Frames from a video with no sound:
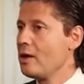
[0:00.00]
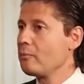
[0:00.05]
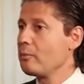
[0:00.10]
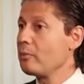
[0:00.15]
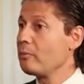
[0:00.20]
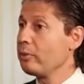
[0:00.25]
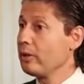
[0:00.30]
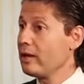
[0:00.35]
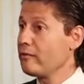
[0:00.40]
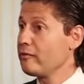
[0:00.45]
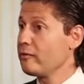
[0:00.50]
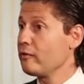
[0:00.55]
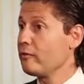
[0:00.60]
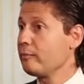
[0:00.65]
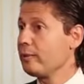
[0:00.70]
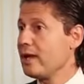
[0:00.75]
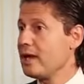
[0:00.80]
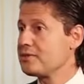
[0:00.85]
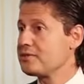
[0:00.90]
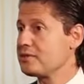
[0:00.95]
But
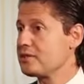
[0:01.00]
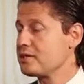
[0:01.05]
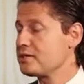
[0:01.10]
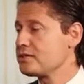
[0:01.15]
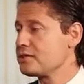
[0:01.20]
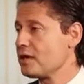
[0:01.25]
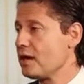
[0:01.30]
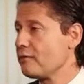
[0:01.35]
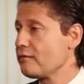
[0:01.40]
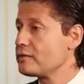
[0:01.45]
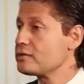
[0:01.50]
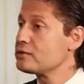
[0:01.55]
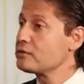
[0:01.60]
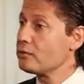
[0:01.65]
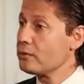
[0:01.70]
blepharoplasty itself is